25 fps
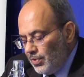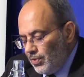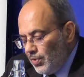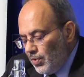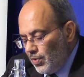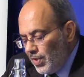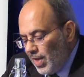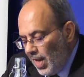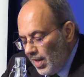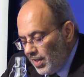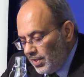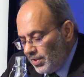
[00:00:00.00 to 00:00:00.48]

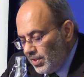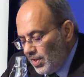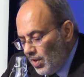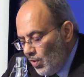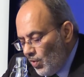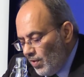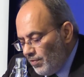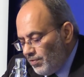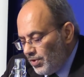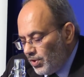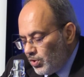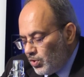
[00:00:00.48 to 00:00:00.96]
The reality,
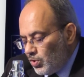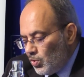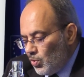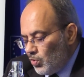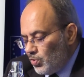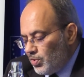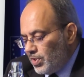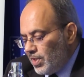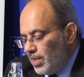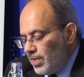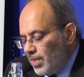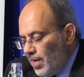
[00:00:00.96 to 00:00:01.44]
however,
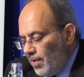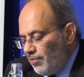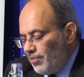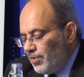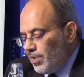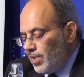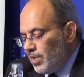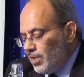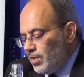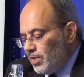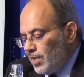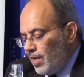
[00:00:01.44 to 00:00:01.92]
shows that
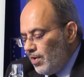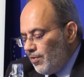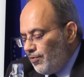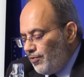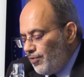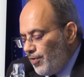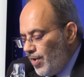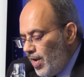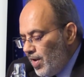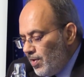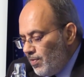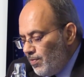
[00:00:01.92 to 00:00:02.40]
Africans are
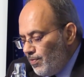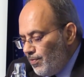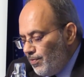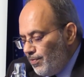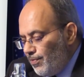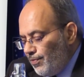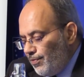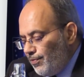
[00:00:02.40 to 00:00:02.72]
far